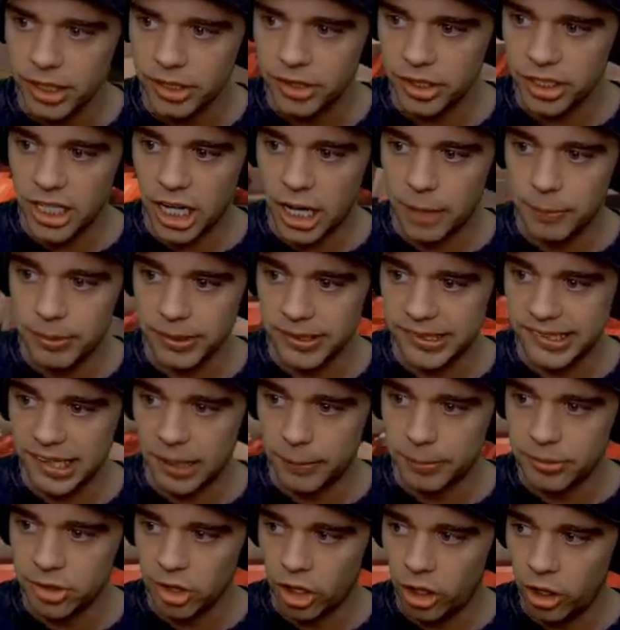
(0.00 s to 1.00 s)
the cupboards
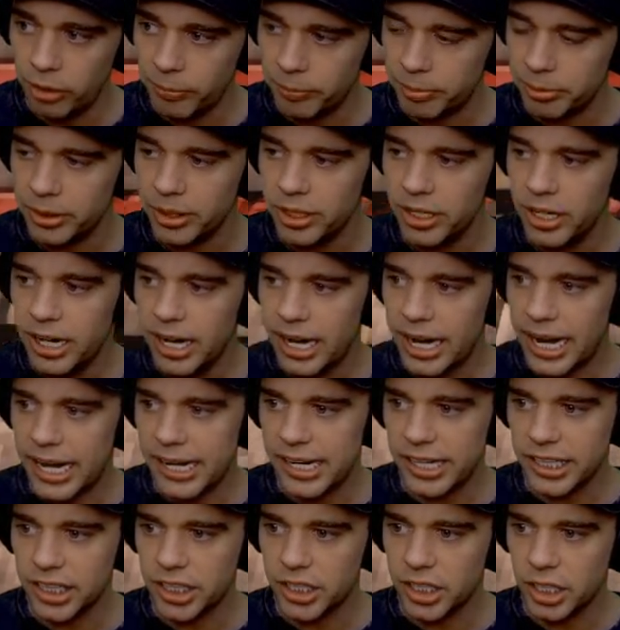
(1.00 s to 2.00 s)
up top. And
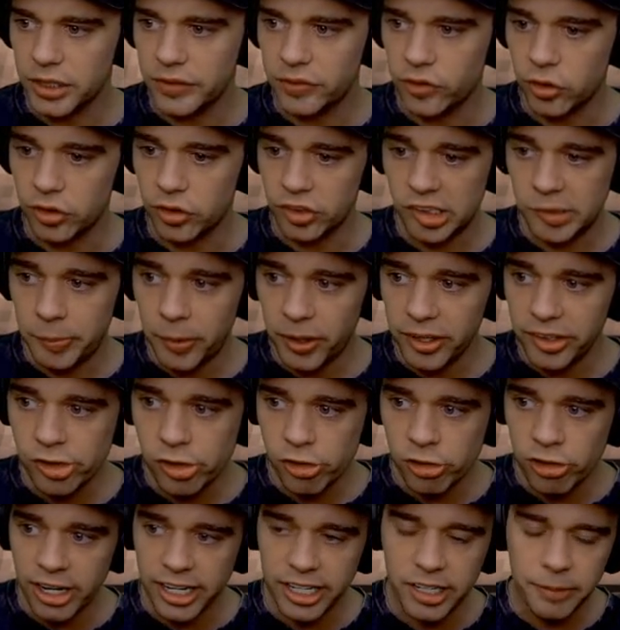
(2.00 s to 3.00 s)
then, you know, you've got your spice
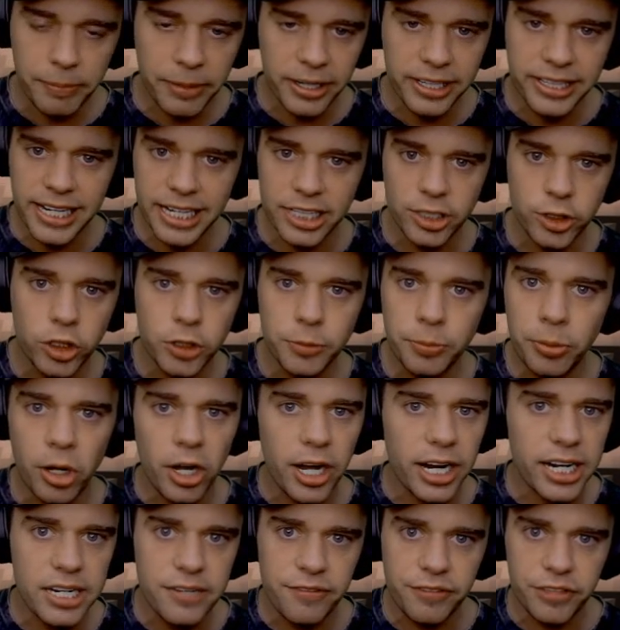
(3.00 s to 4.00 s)
rack, but again, you can put
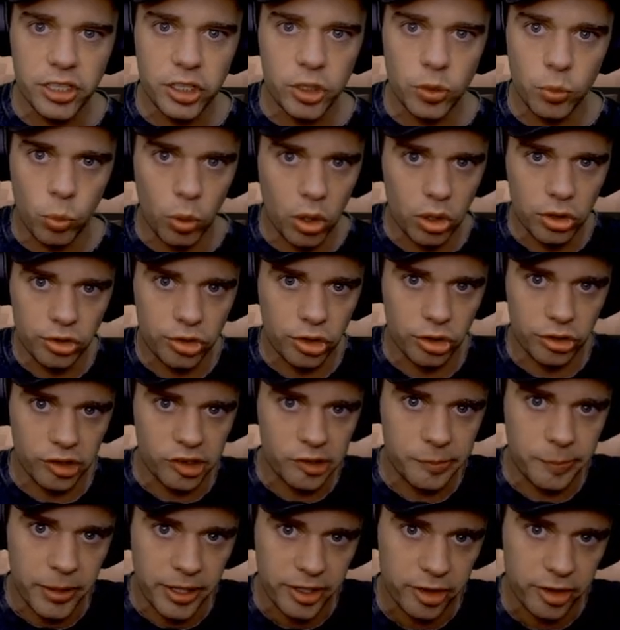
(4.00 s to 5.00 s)
anything you want on the
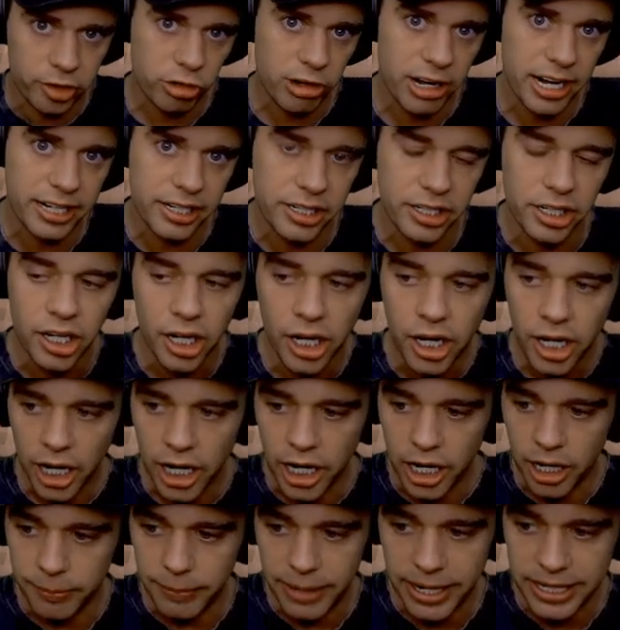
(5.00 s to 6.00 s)
spice rack
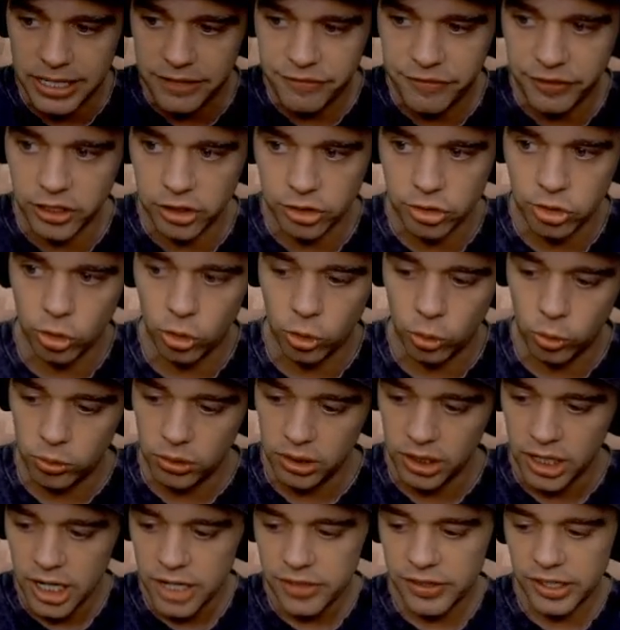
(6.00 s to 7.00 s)
um, anything at all.
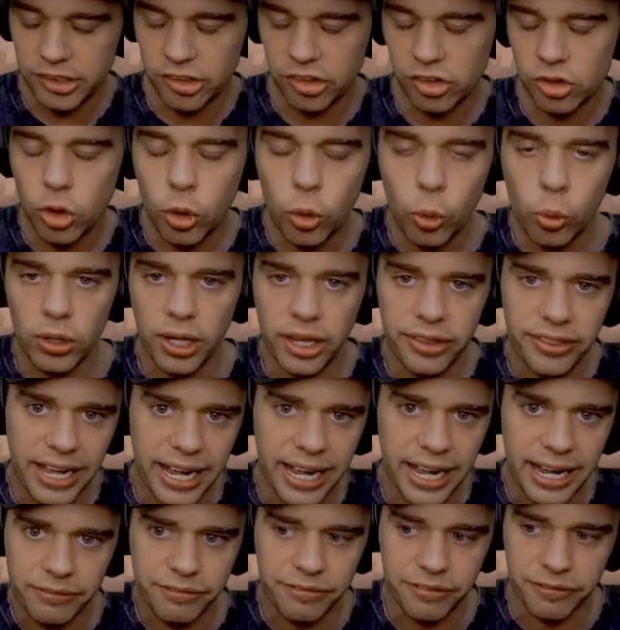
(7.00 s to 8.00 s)
They just call it
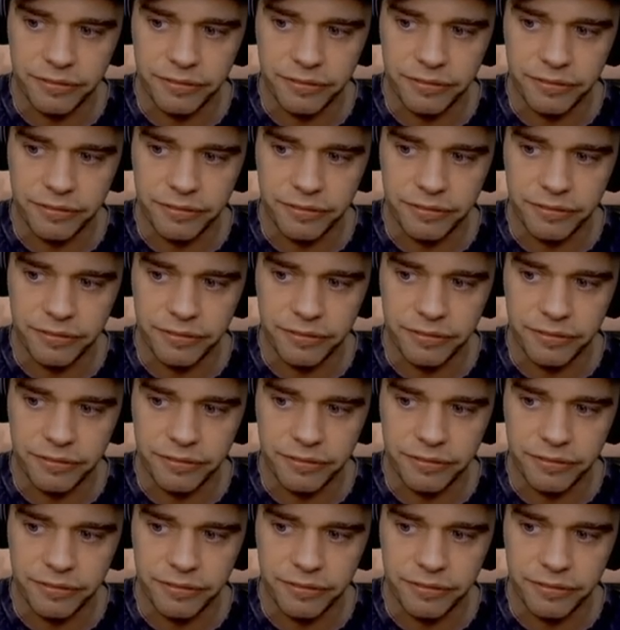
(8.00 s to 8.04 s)
that for